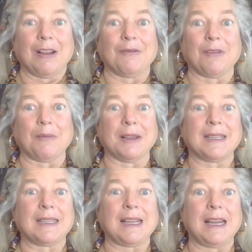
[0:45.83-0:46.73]
from the
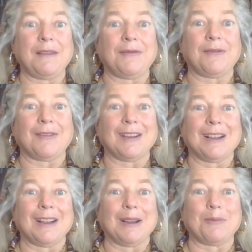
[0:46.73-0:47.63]
safe,
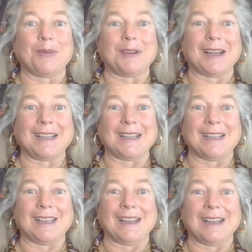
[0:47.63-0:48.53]

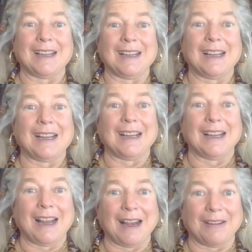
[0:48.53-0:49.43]
protected
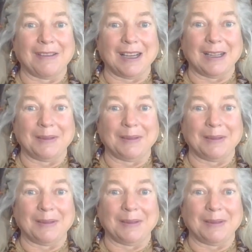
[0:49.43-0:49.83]
area.